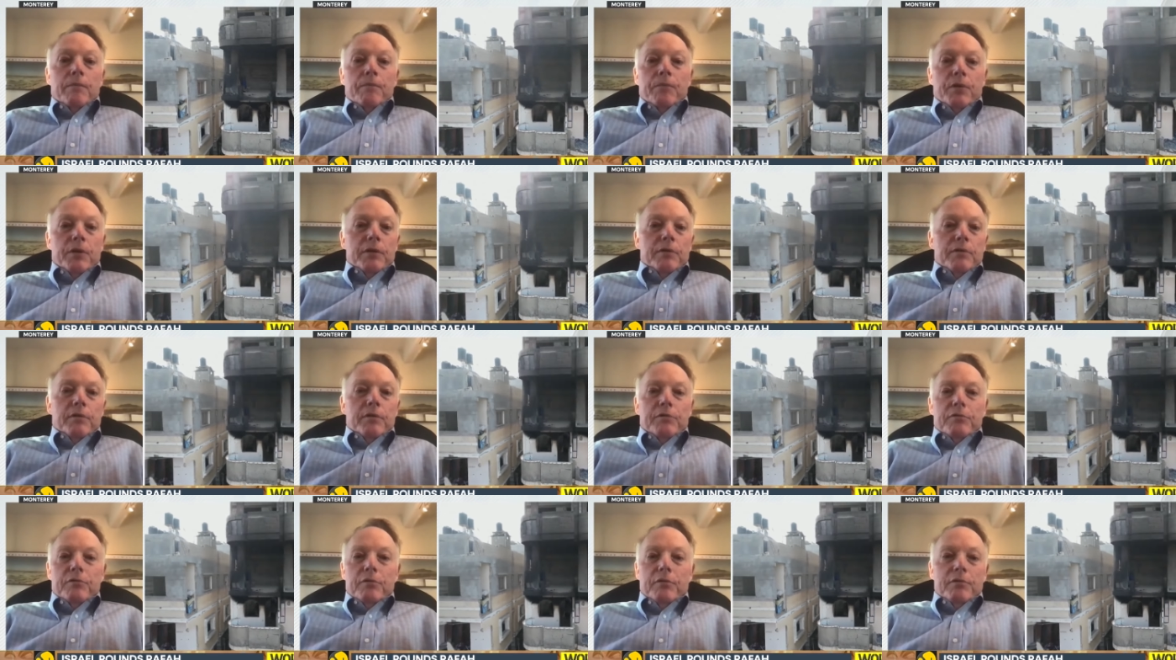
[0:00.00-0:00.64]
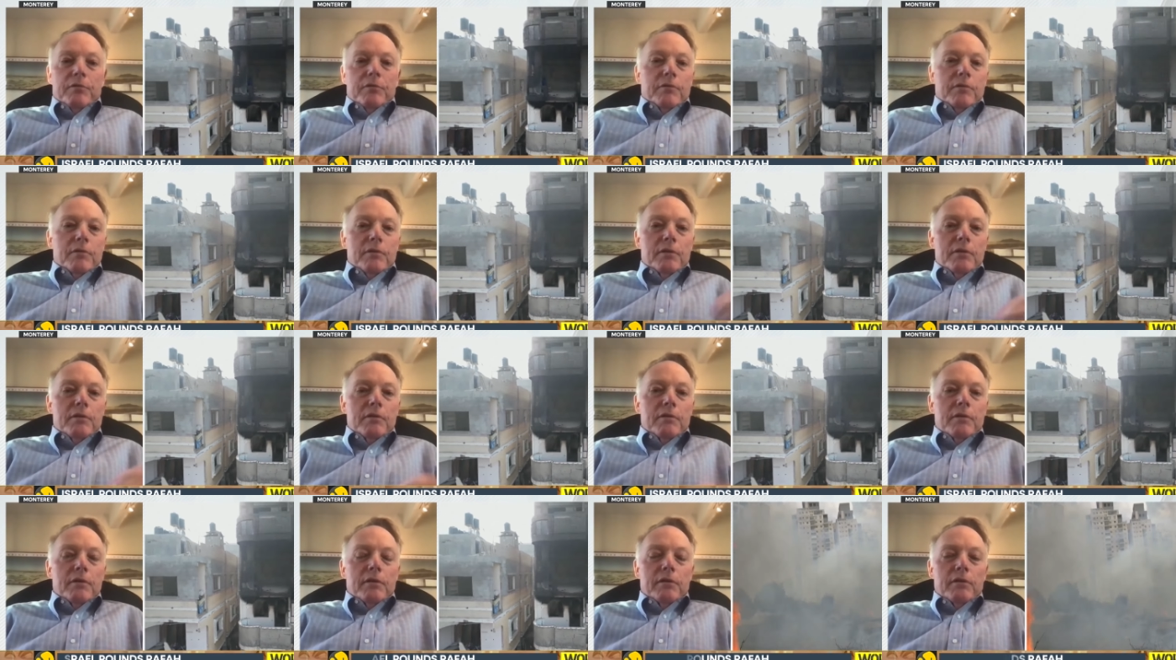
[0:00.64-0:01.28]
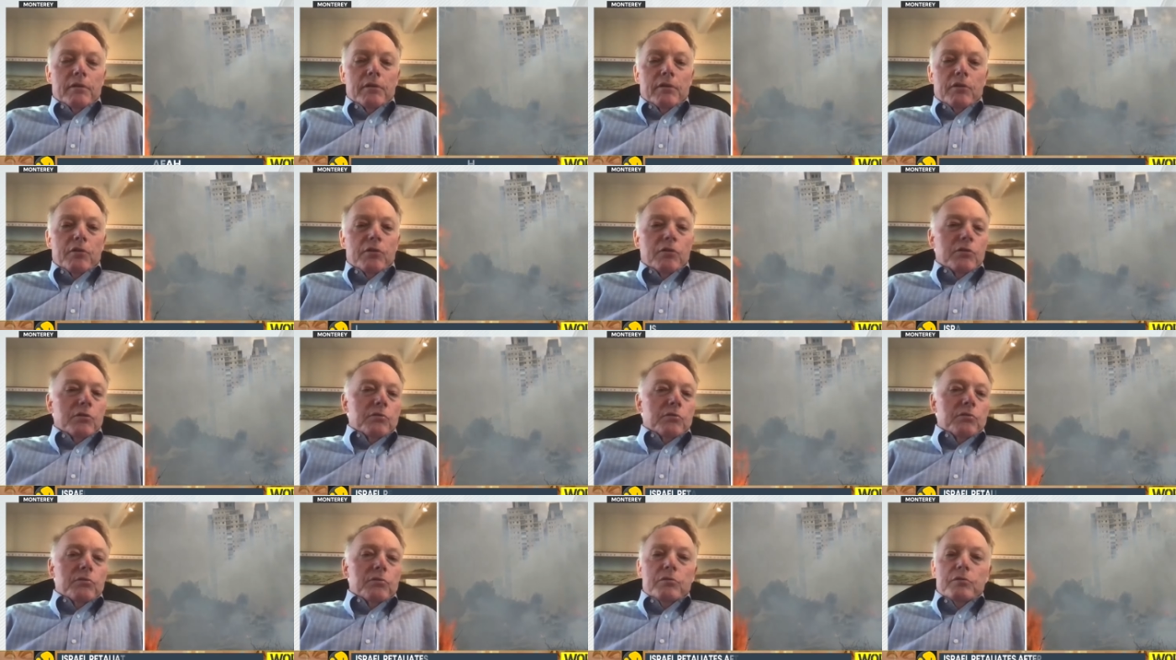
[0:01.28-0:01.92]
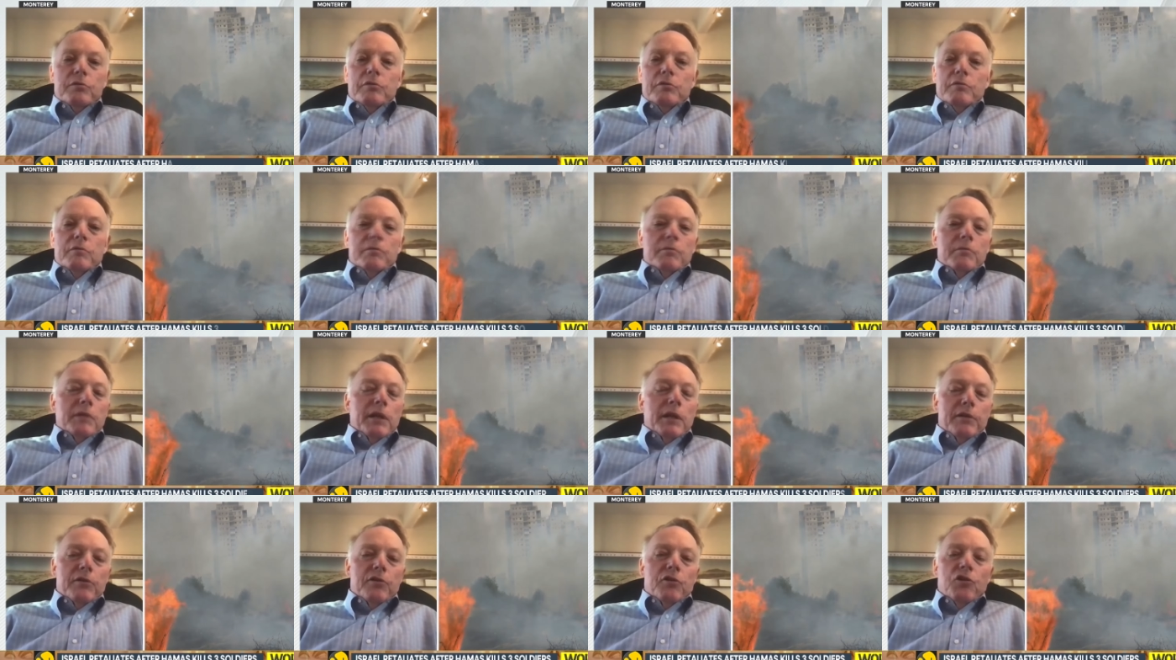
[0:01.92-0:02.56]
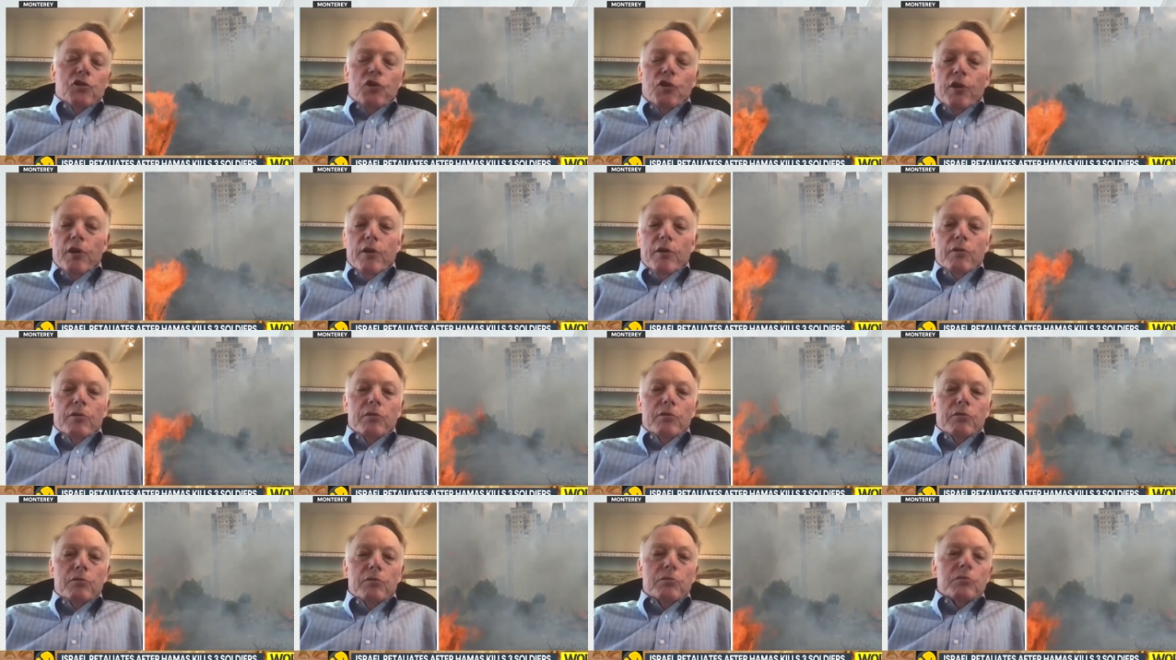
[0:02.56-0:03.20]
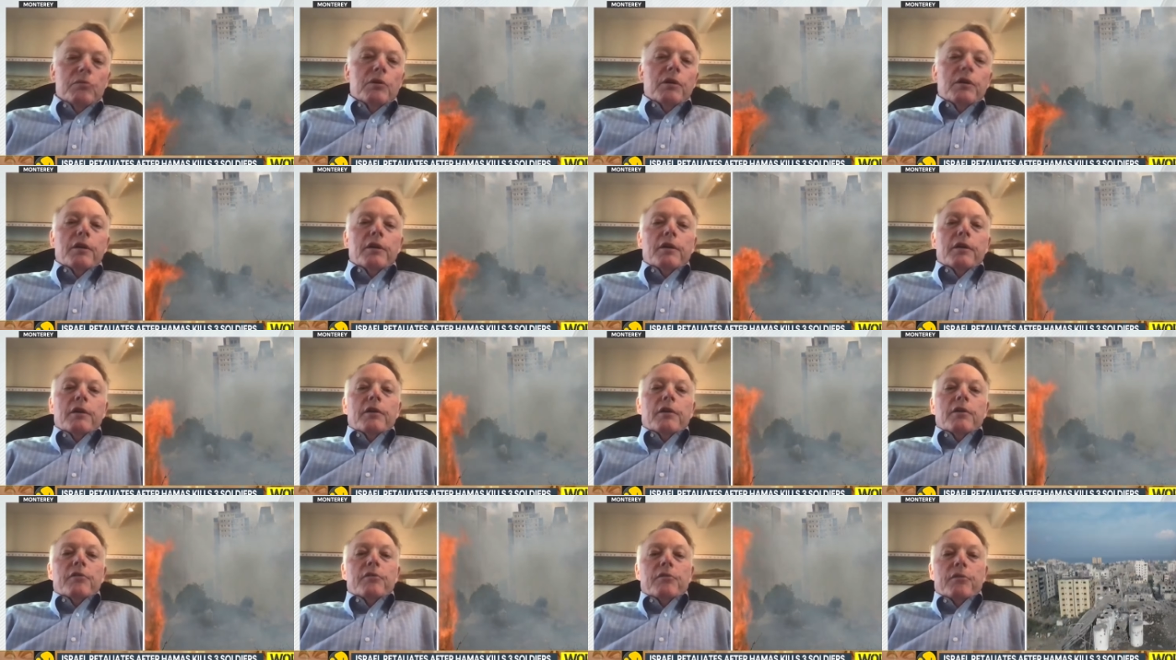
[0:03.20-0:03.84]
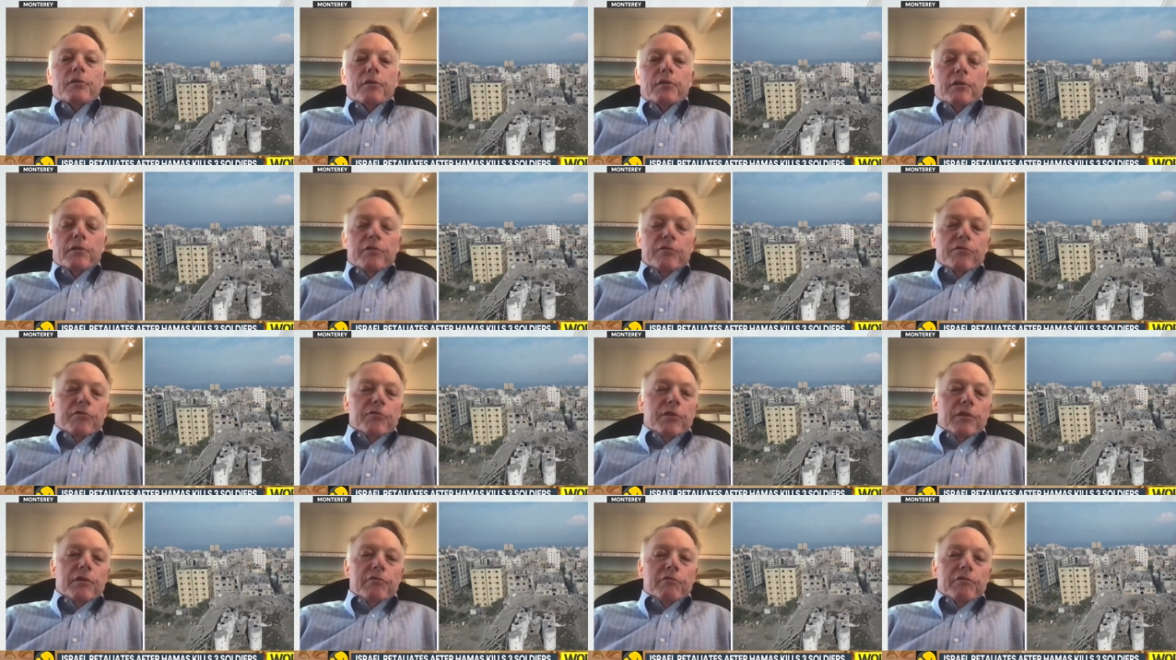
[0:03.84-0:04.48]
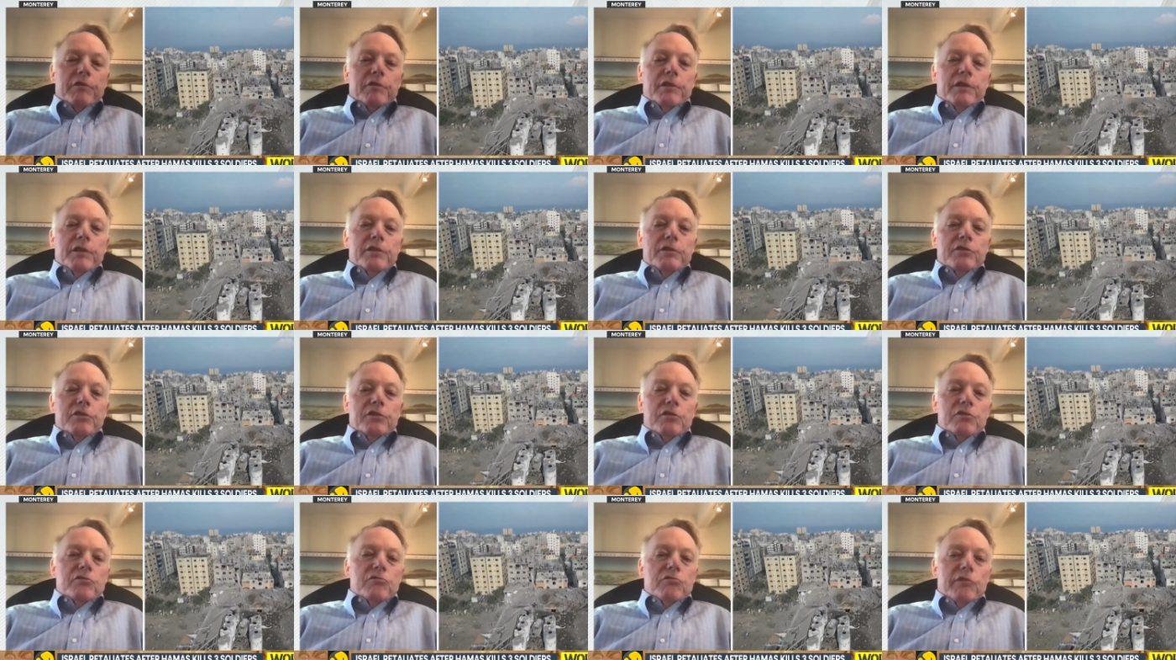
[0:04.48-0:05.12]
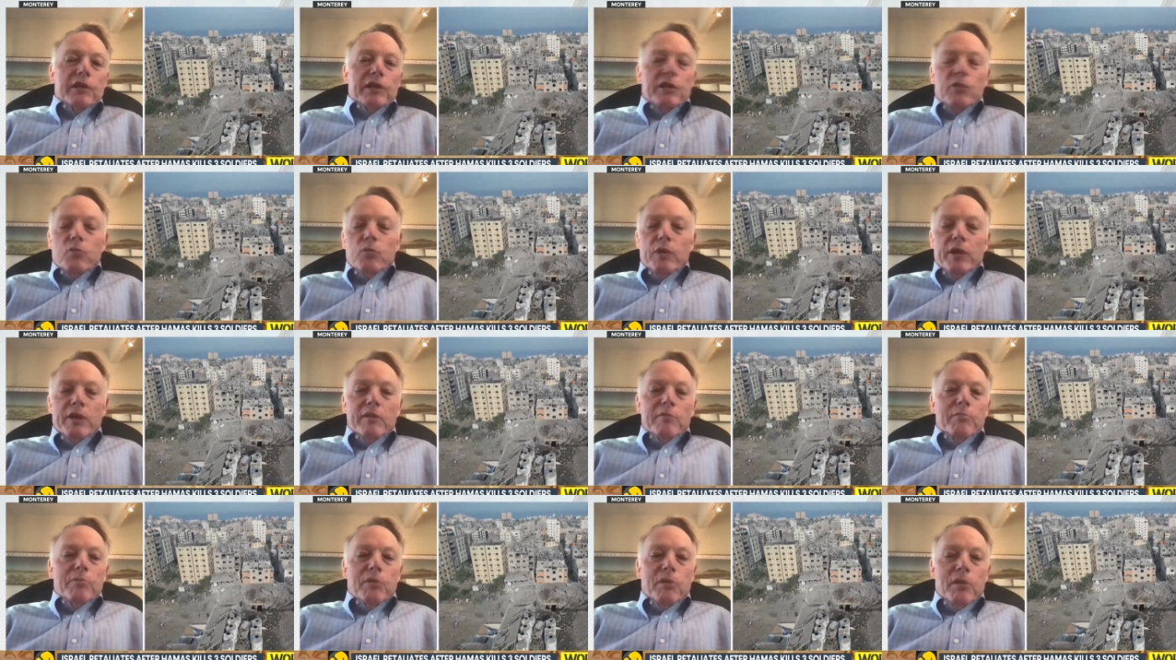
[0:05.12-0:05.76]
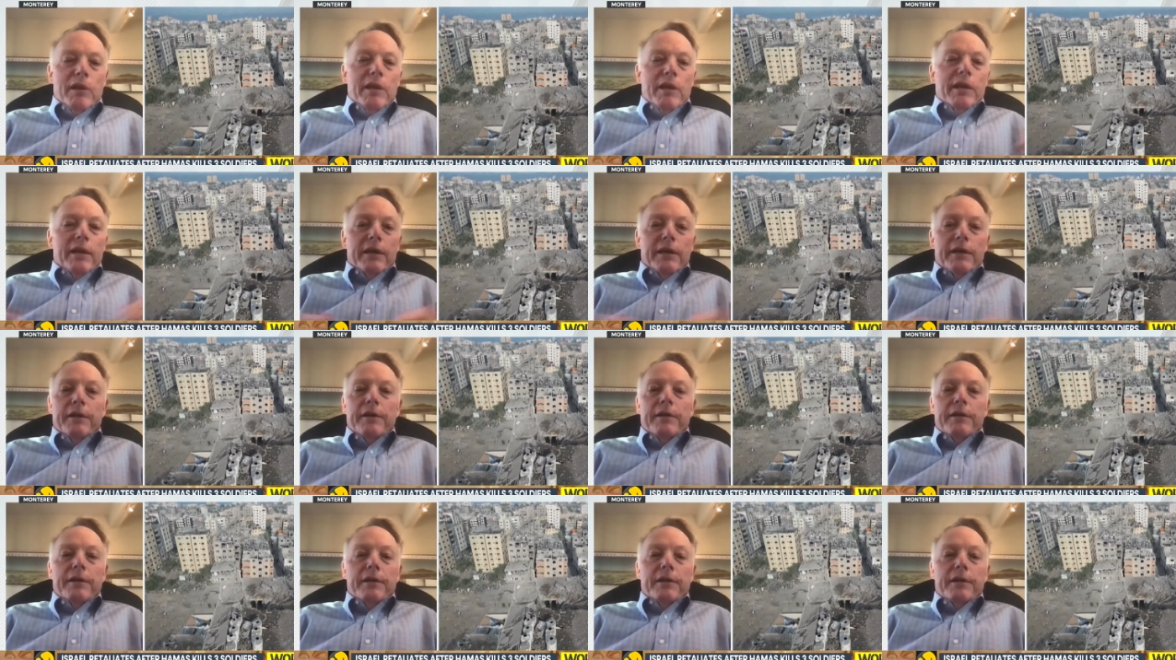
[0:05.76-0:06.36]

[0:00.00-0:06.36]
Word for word: And this is the uh, Likud, Netanyahu sort of uh, religious right-wing plan.